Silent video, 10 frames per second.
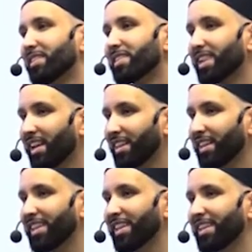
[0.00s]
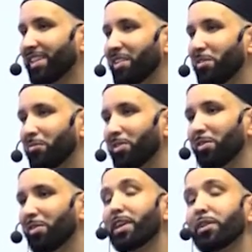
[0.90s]
Suddenly, you
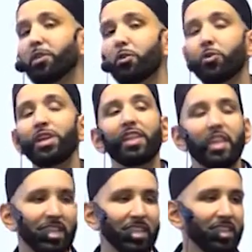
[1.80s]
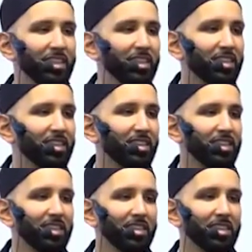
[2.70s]
feel like you're reeling.
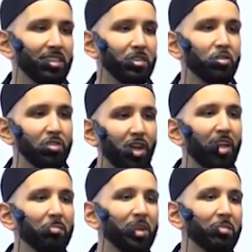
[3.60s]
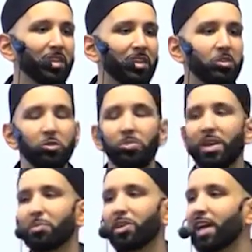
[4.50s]
You thought maybe that you'd be
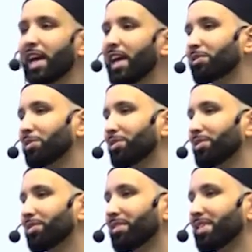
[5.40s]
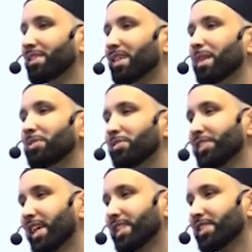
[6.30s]
able to handle these types of
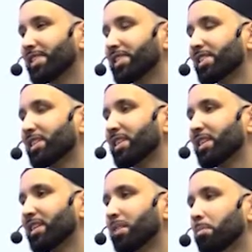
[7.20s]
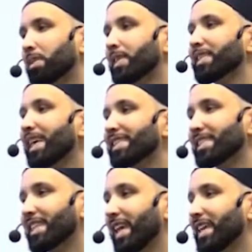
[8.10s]
tests, but the
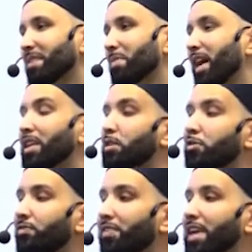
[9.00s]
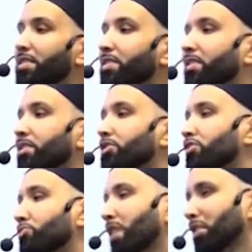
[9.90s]
test came and your faith
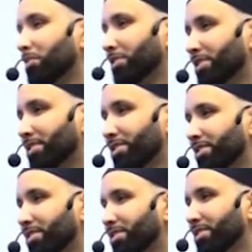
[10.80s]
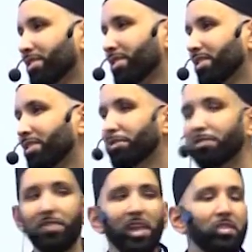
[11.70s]
struggled. Your
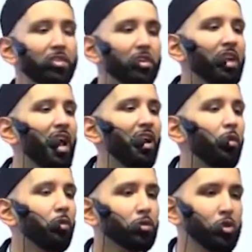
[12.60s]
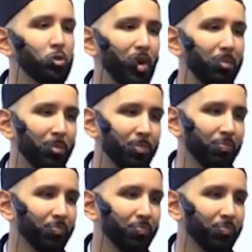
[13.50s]
faith could not hold you up.